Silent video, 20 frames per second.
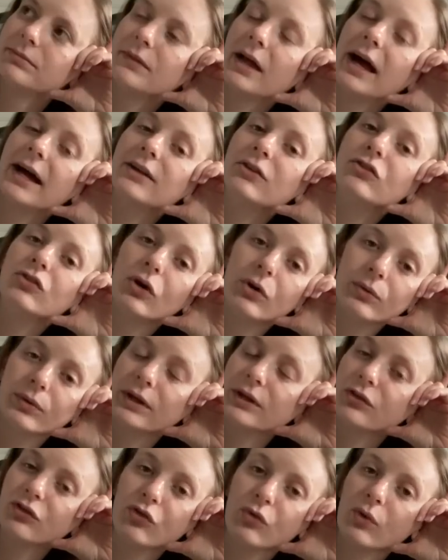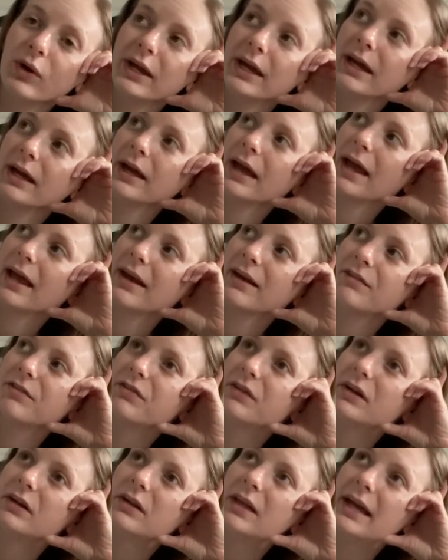I don't enjoy it, and I
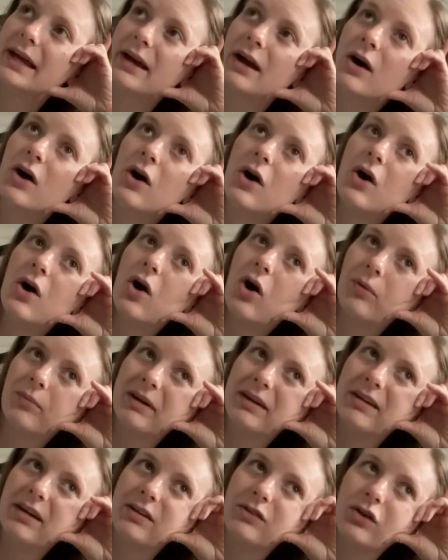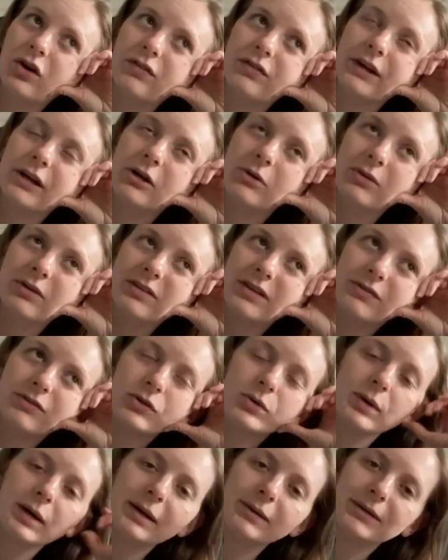feel like on my days off, I always have to
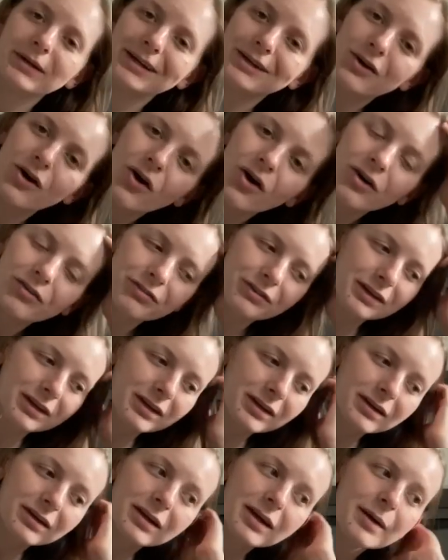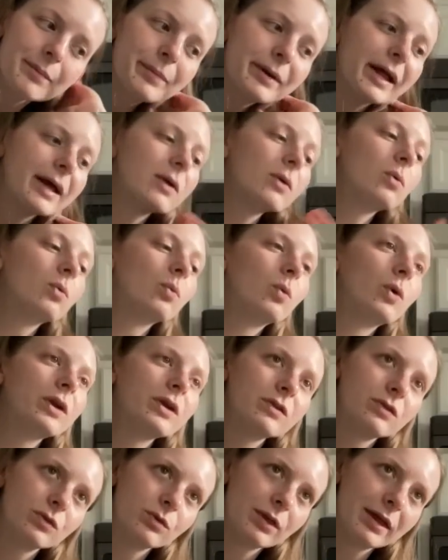go out and get coffee, but I don't want
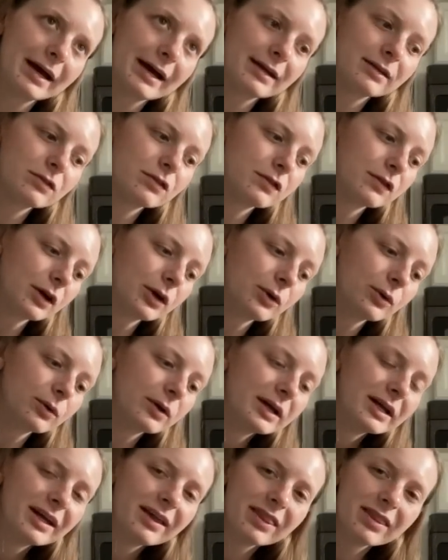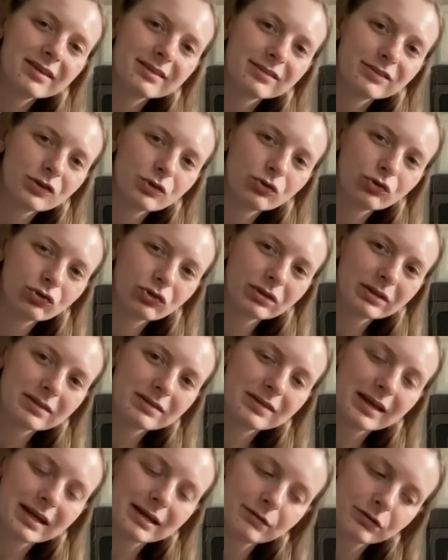to do that. So this usually
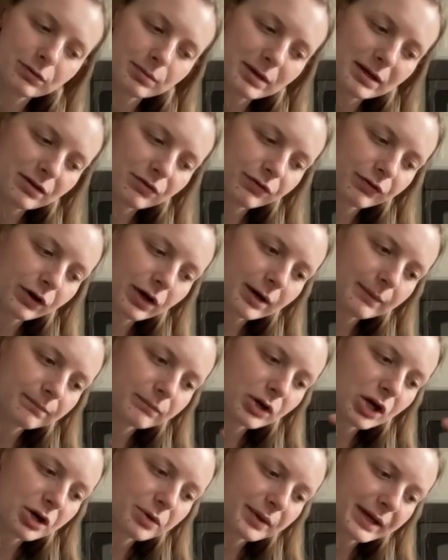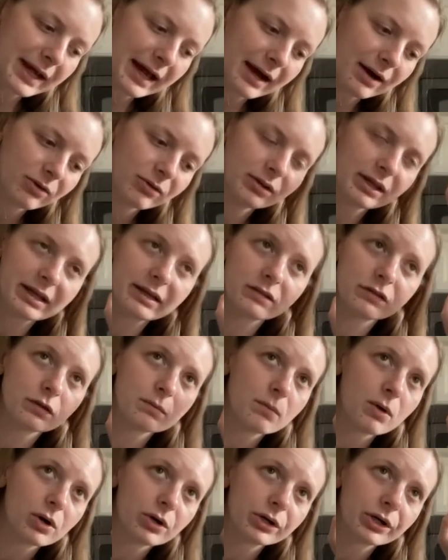saves me from going out. Like
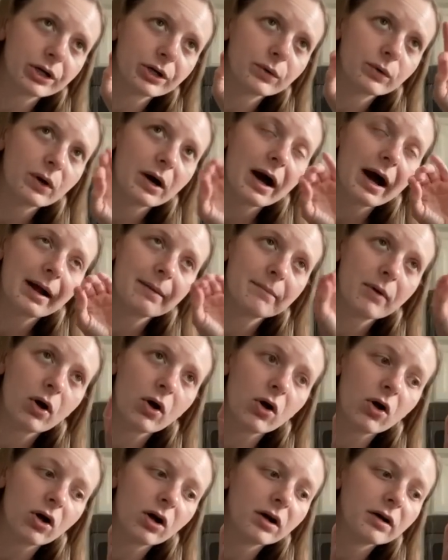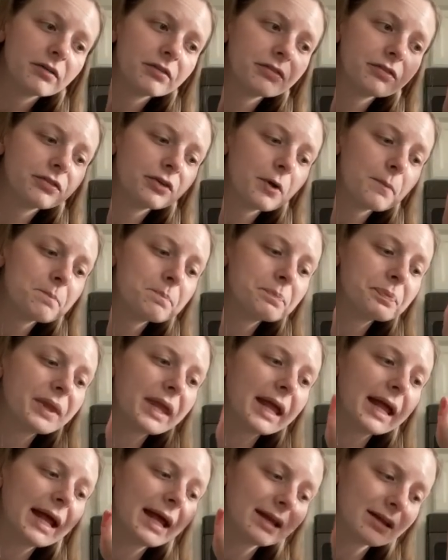tomorrow I'm off
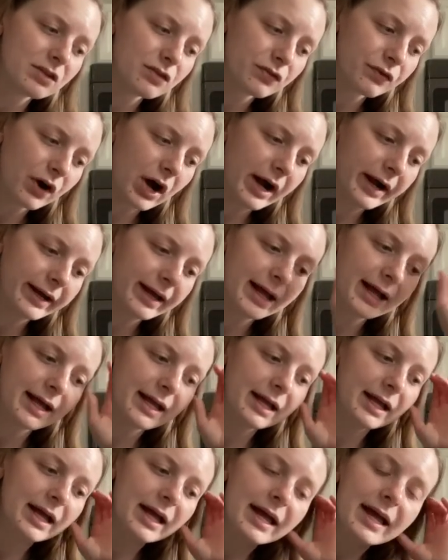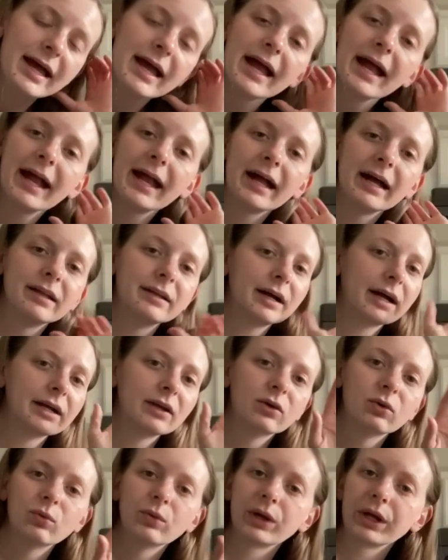and it's Friday and I
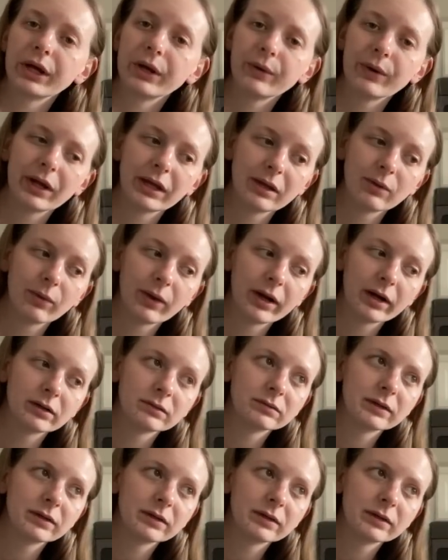don't want to go anywhere.